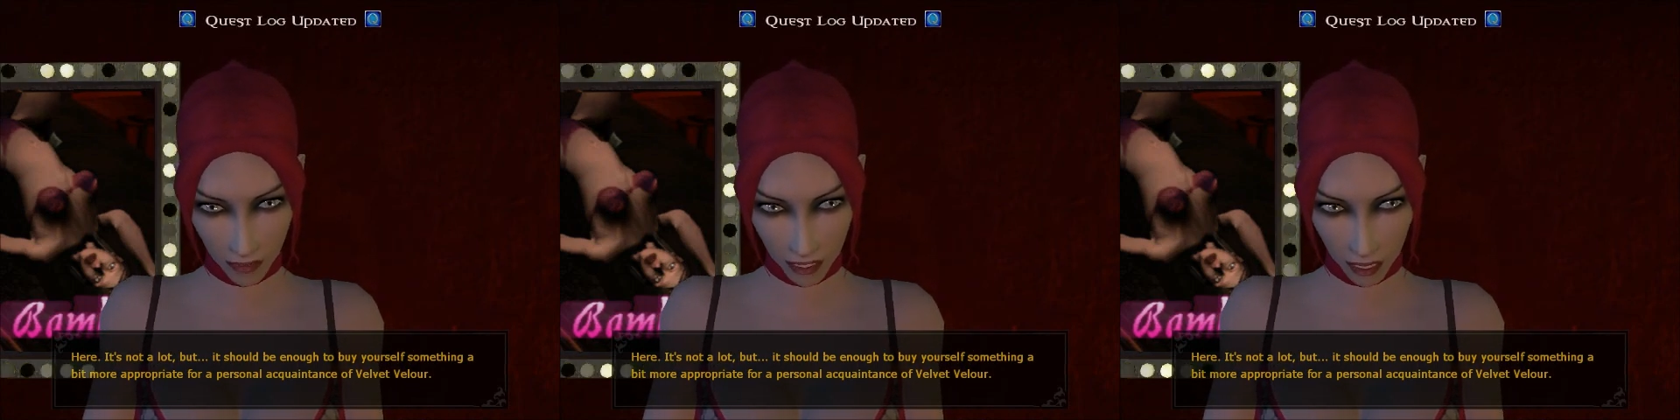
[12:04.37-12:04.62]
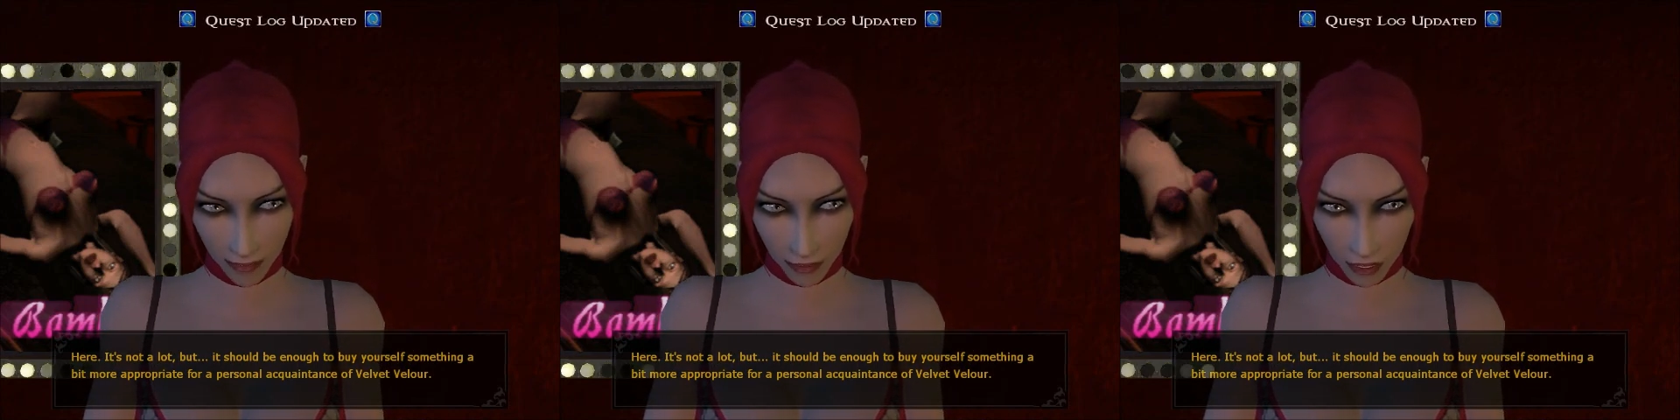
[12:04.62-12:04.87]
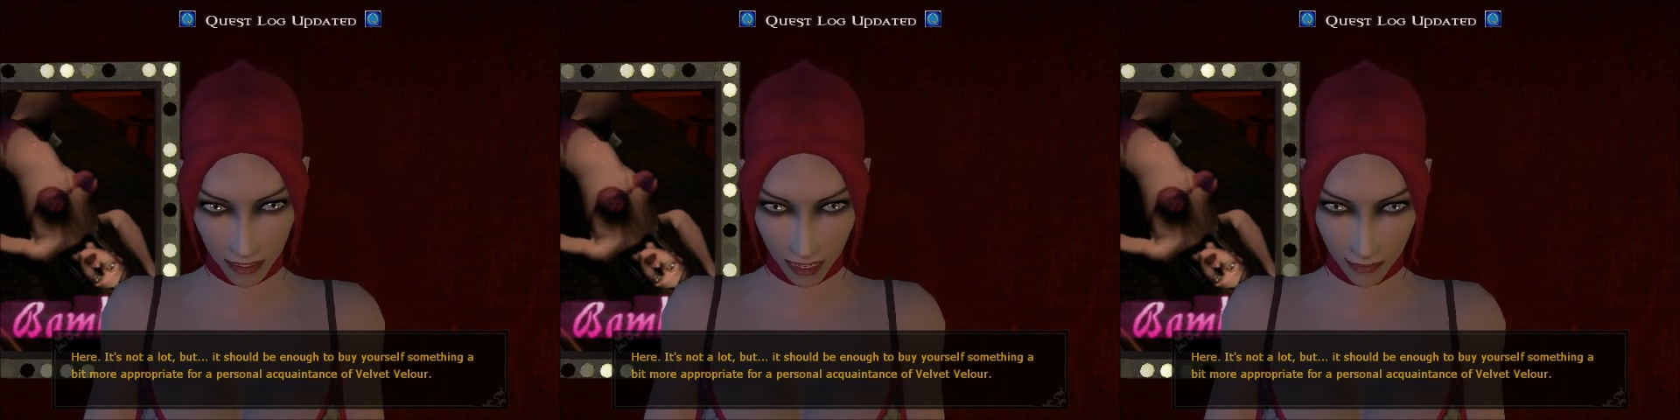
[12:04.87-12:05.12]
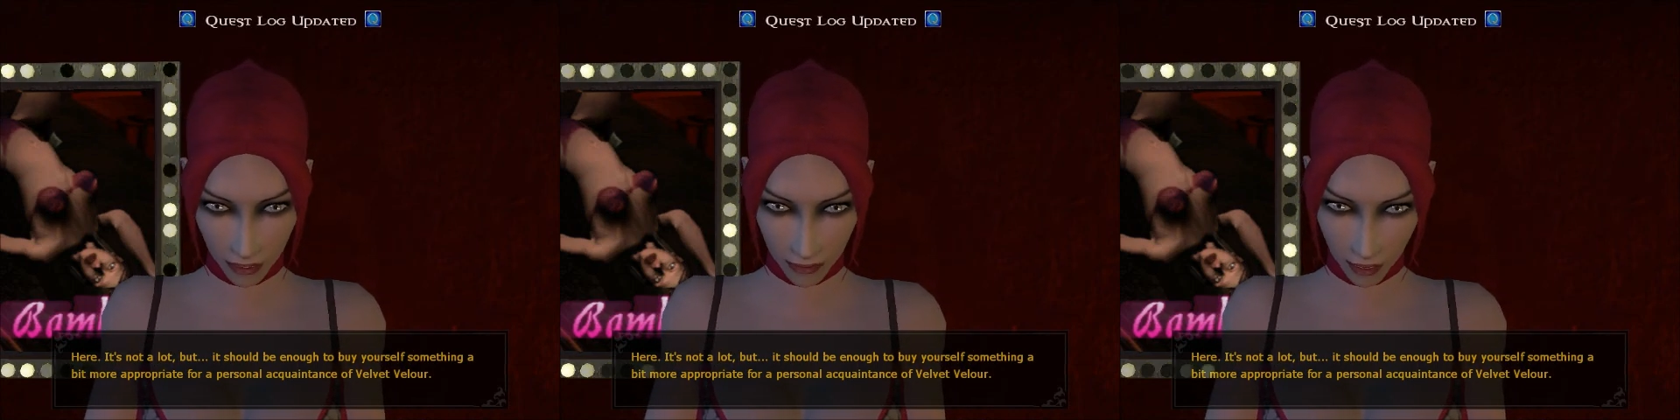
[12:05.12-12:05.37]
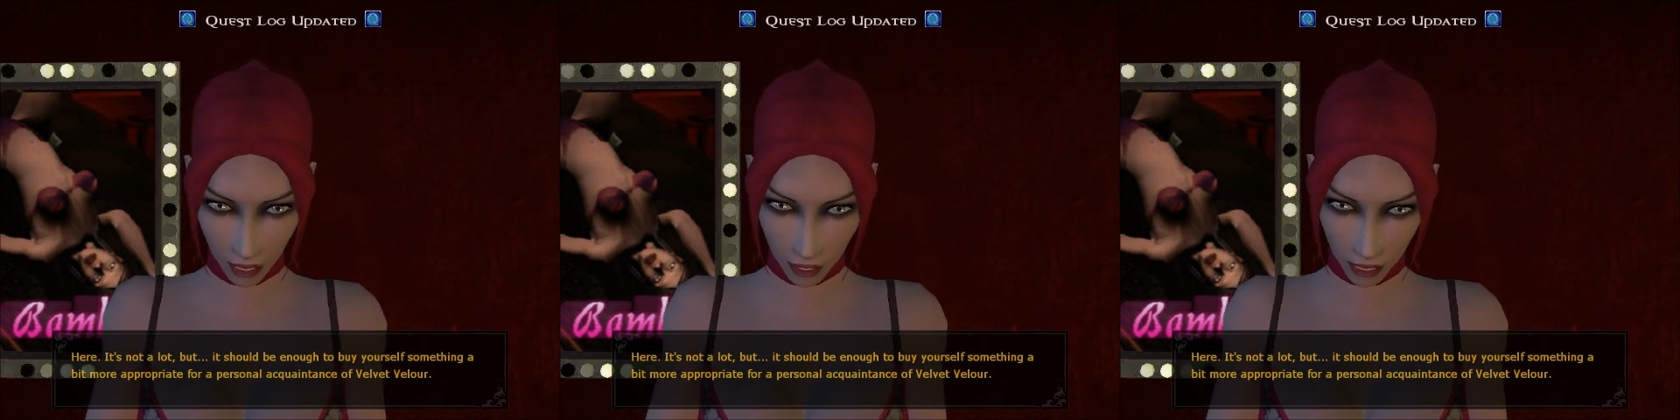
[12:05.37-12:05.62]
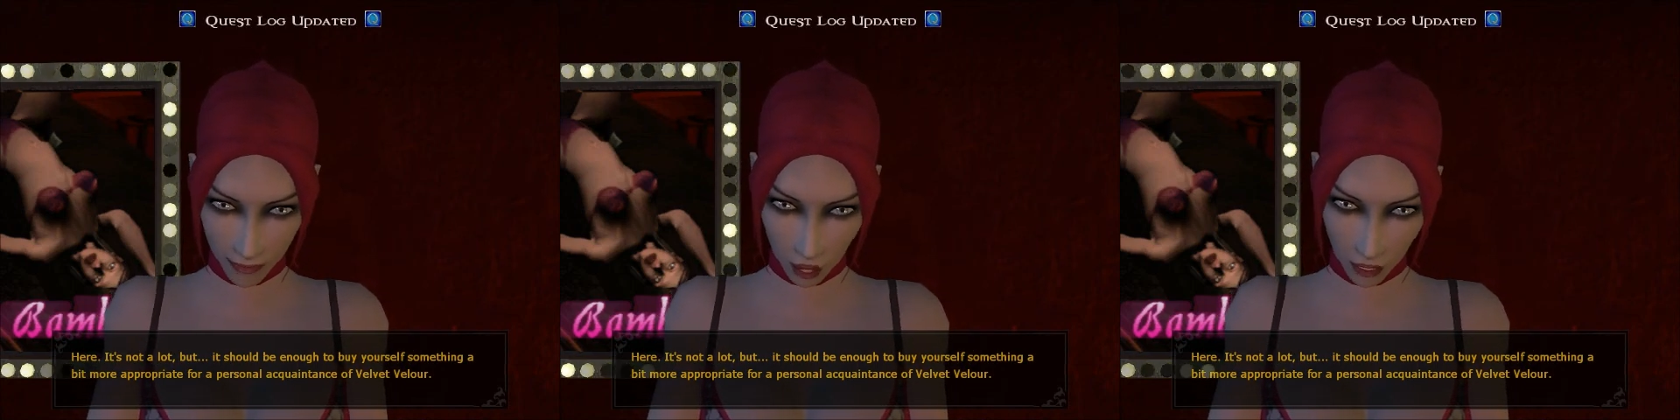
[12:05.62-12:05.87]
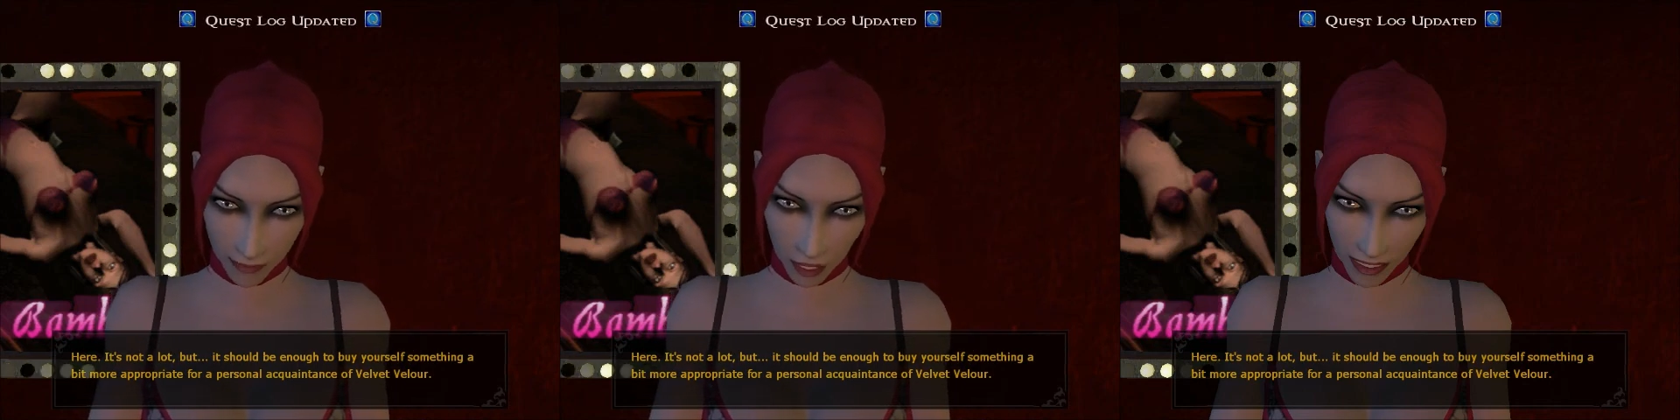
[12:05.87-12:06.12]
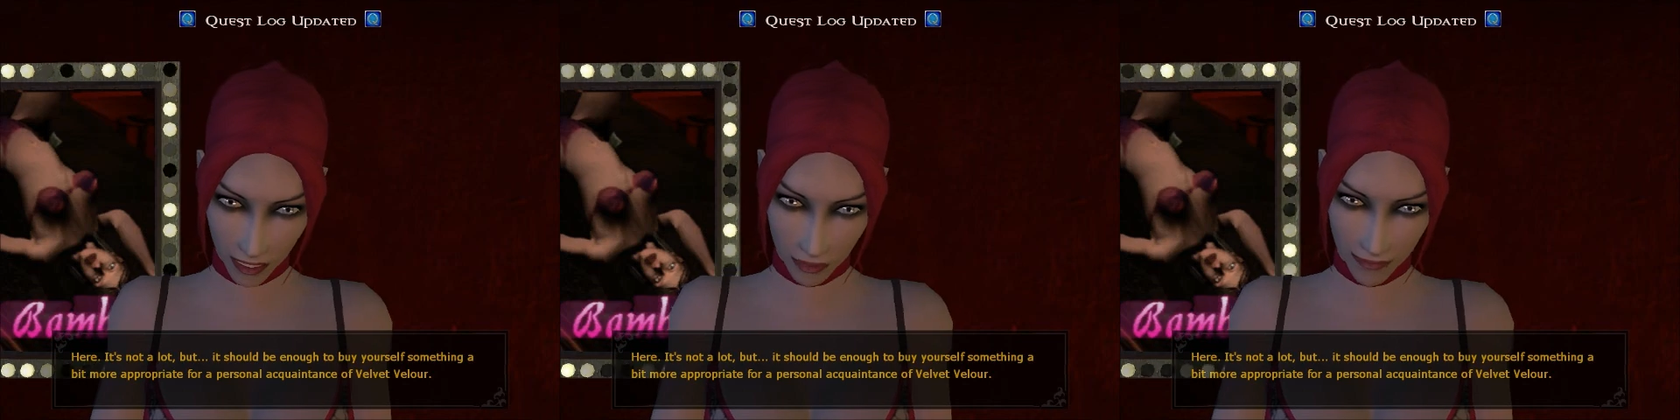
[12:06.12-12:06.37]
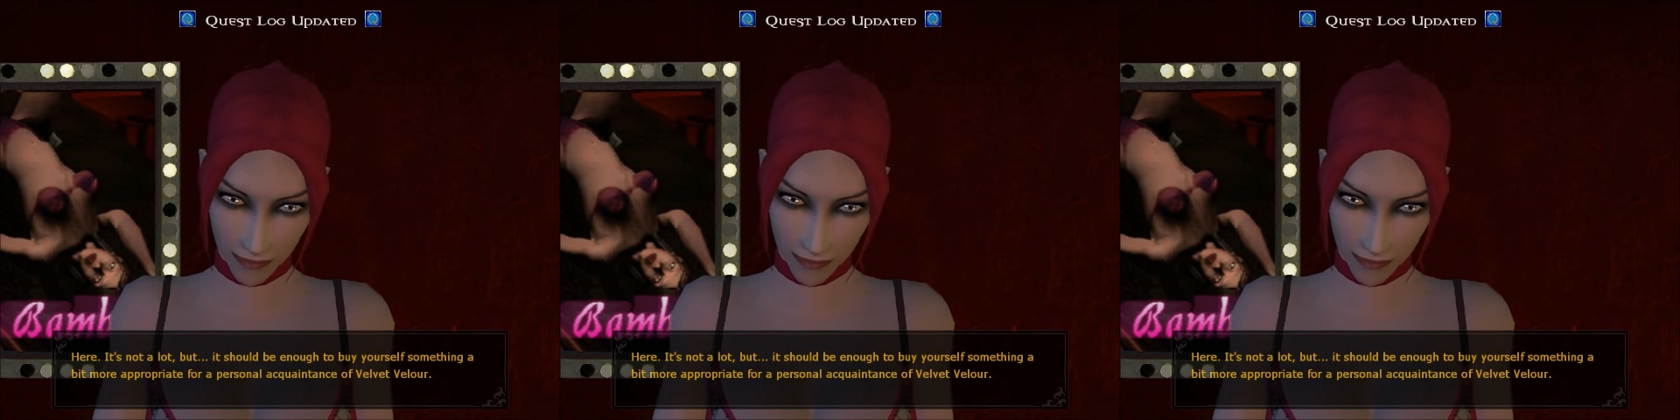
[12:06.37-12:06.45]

something a bit more appropriate